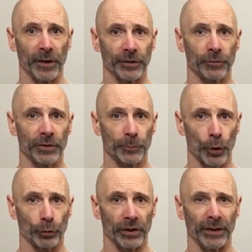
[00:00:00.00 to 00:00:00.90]
increased
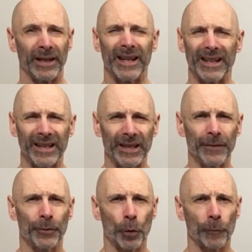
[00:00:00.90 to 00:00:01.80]
protein,
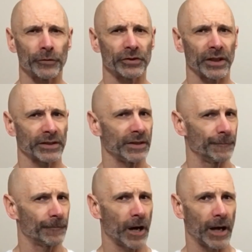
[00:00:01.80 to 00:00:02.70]
even over
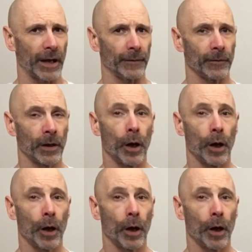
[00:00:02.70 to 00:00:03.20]
65,